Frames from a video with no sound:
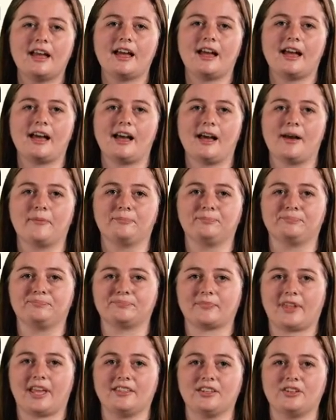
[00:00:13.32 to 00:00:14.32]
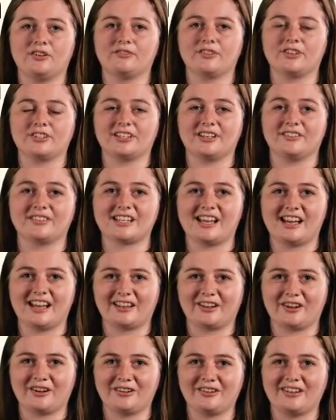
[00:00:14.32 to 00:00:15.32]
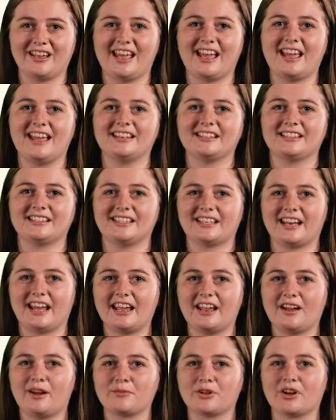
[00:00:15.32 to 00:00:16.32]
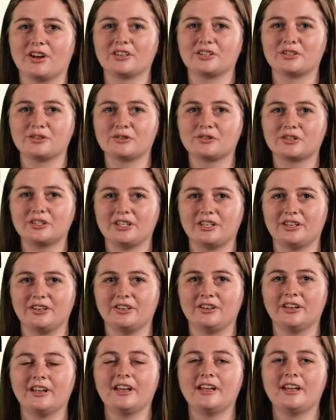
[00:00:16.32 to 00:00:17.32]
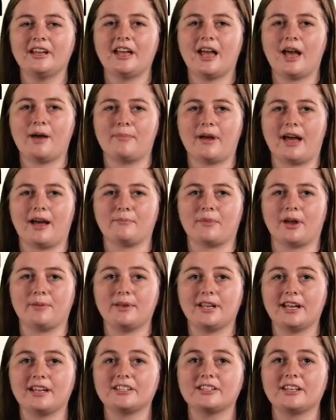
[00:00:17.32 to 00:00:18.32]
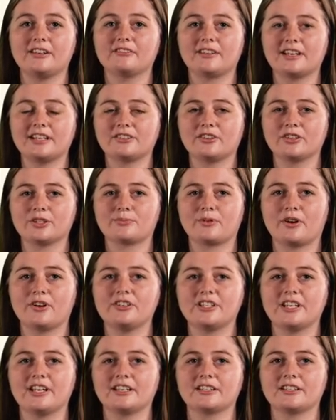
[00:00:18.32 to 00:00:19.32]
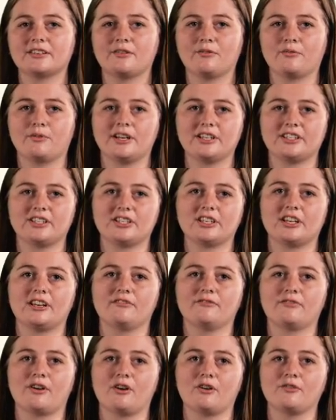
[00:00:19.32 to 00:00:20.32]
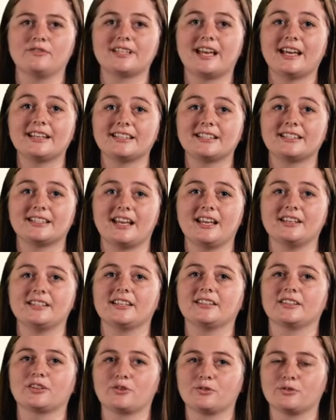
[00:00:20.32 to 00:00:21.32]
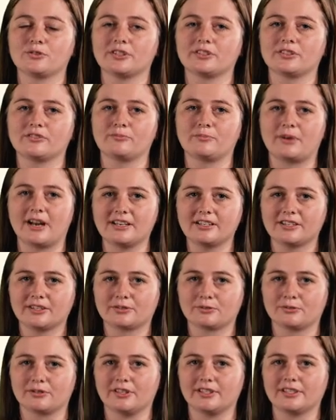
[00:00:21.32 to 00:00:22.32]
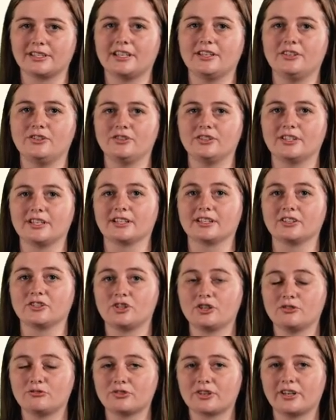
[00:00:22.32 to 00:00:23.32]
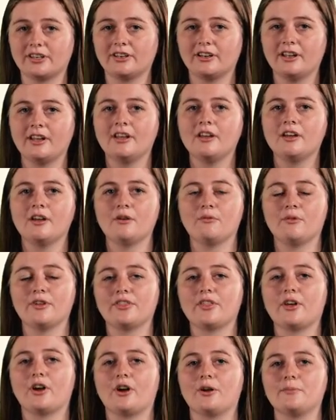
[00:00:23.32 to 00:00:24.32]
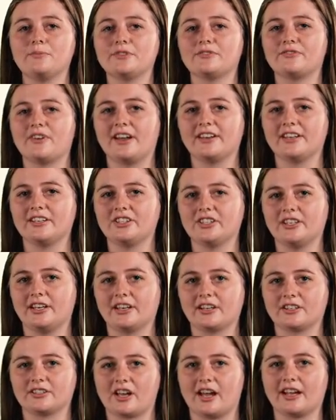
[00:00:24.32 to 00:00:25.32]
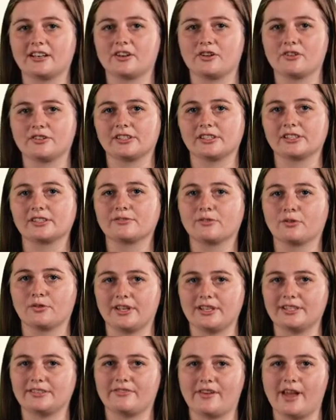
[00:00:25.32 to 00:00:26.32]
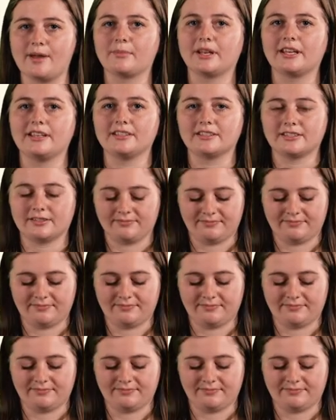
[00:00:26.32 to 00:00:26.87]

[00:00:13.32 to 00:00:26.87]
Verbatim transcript: um, at the University of Otago and today I'm going to talk to you about my PhD research project which involves understanding the causes of brain disorders in New Zealand children with the hope to find a genetic diagnosis for these families.